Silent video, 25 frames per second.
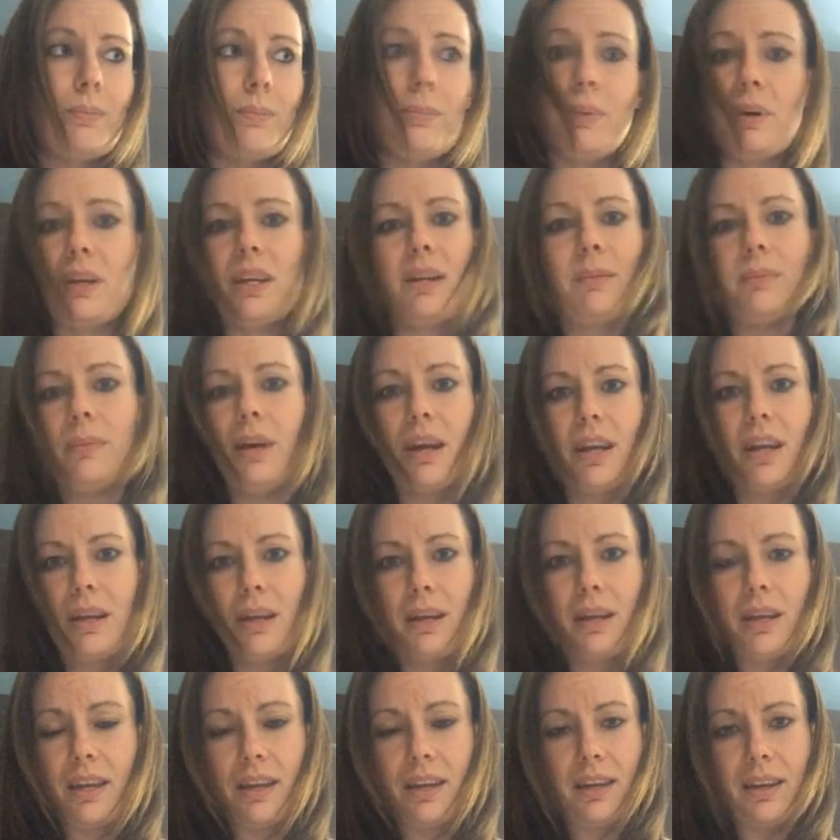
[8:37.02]
but in
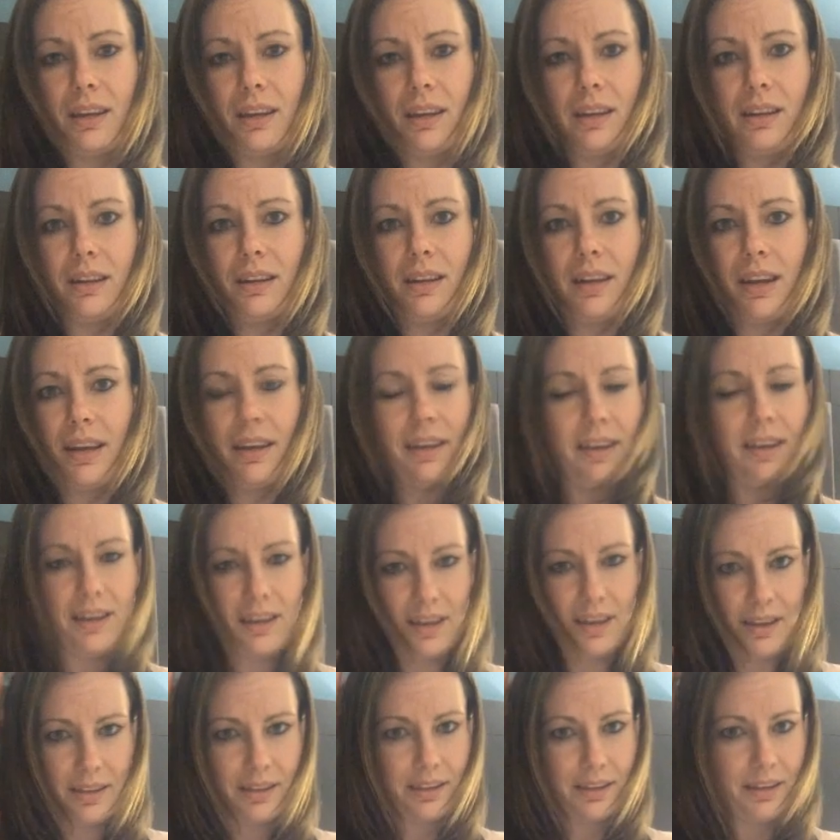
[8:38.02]
my head i
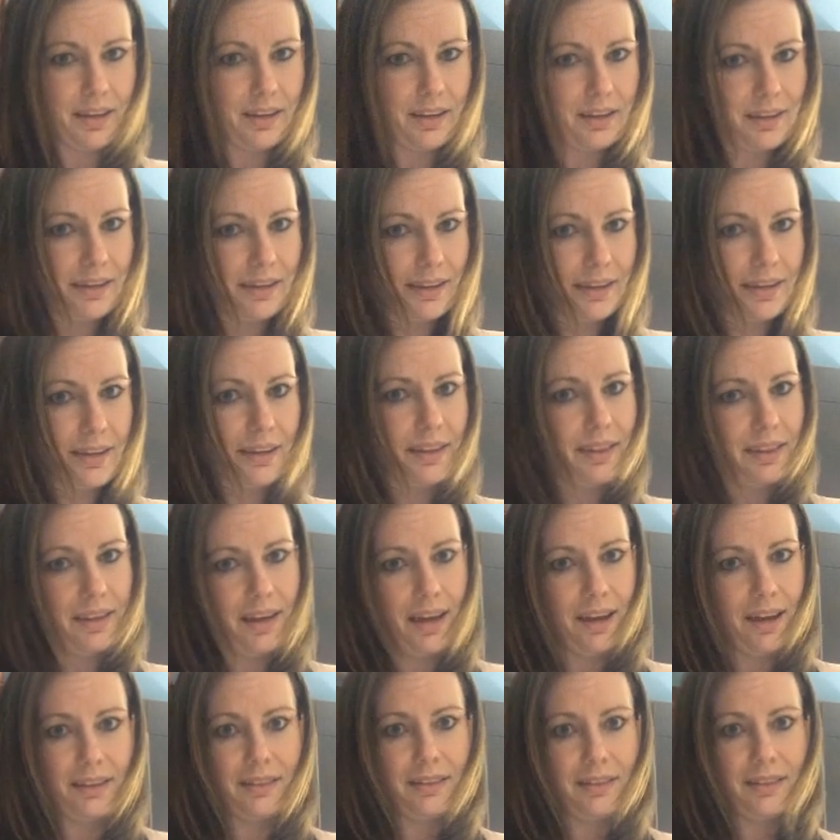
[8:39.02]
can't like click
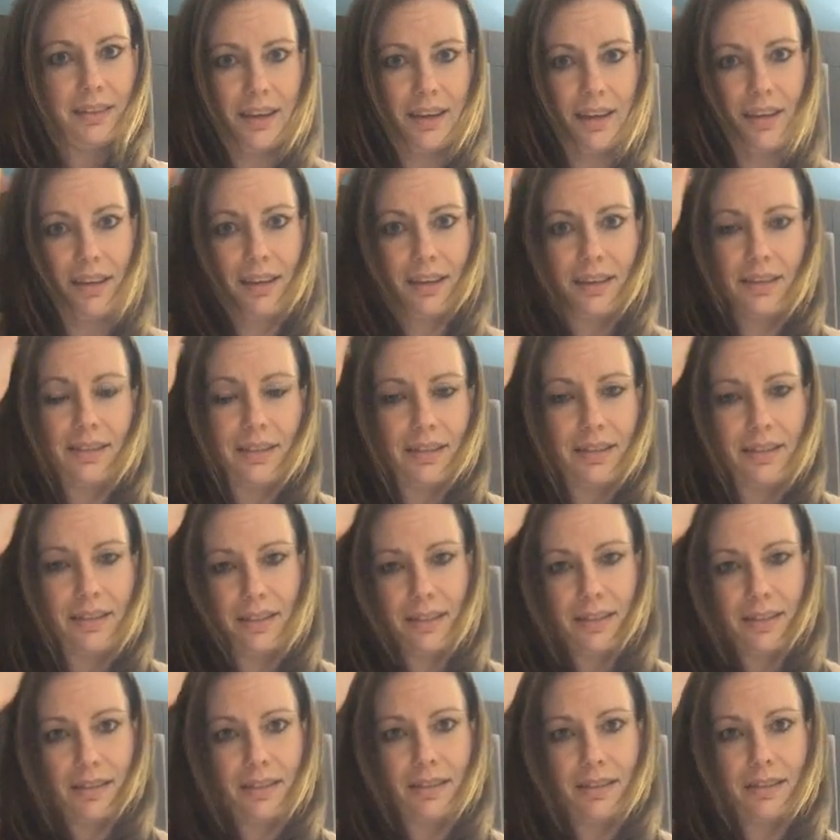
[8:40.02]
that I, it just
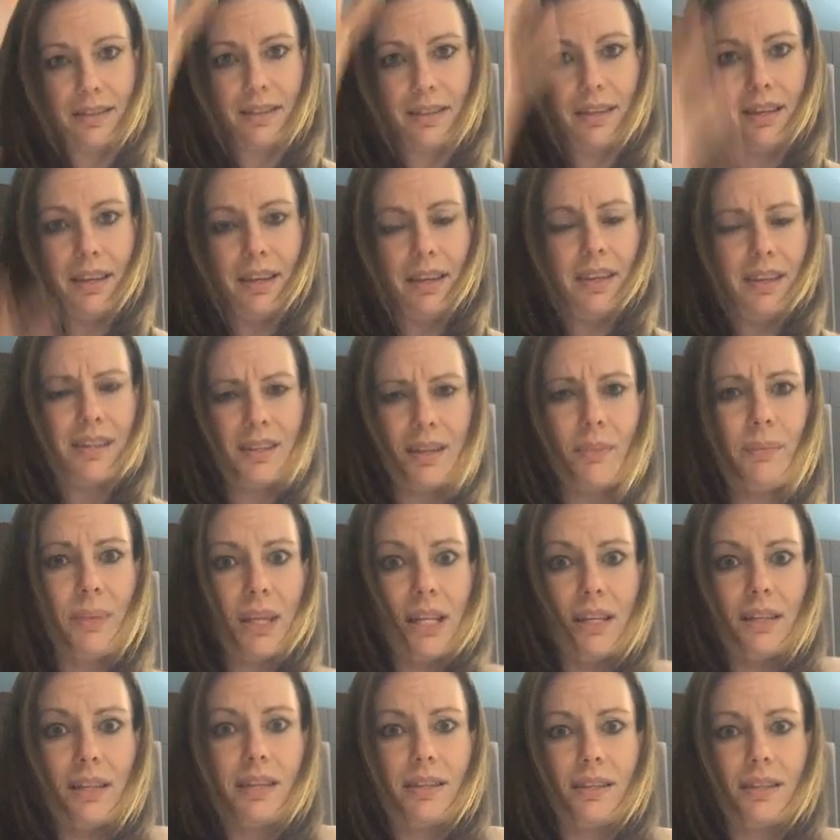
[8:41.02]
doesn't
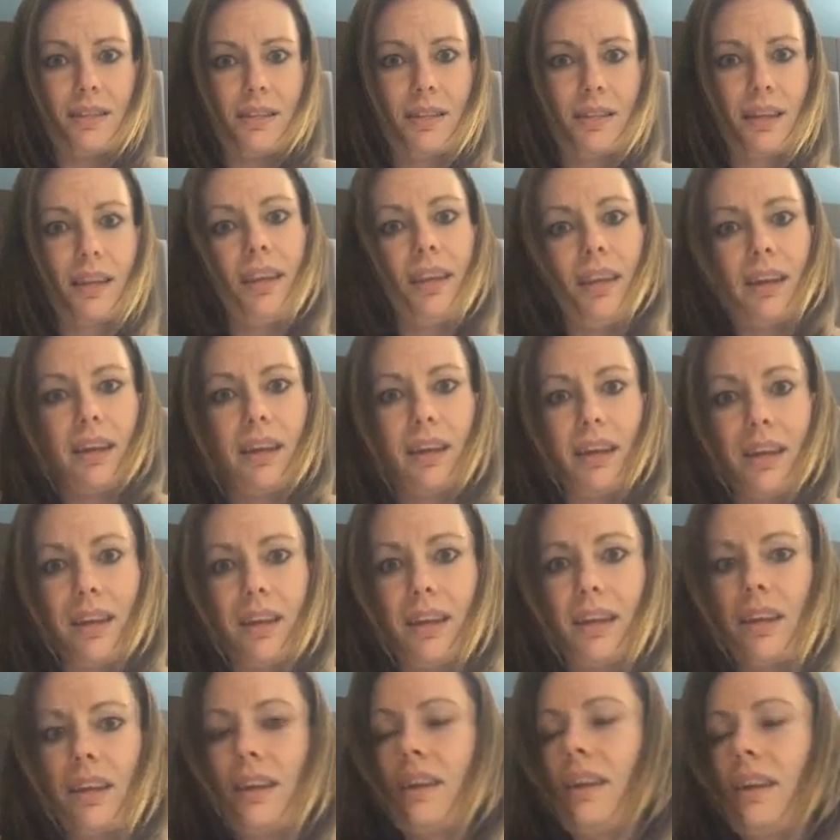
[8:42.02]
something doesn't
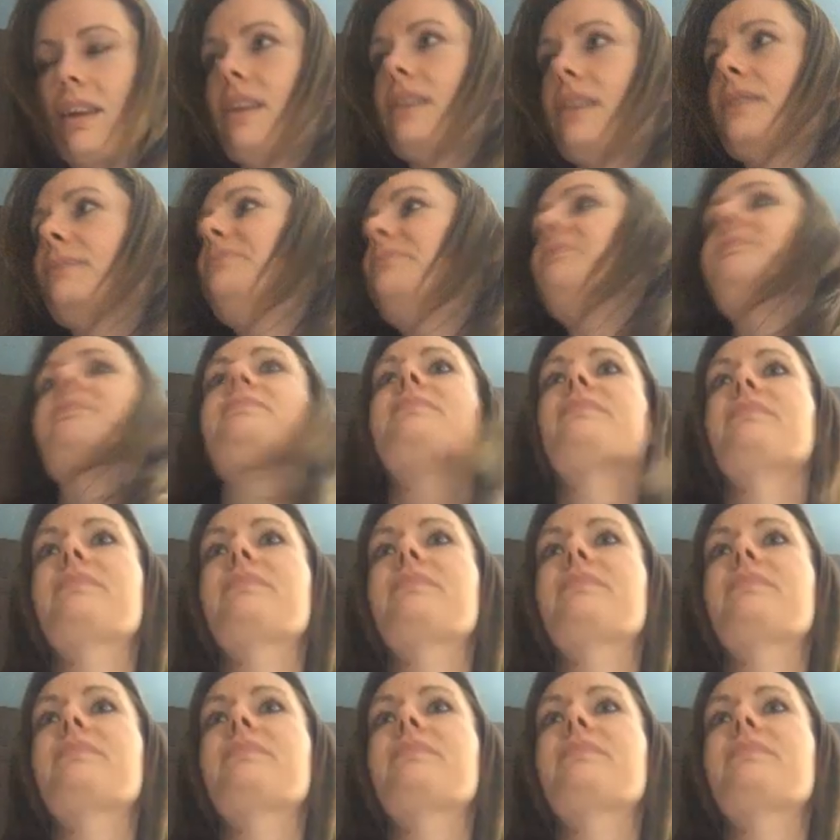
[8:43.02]
click um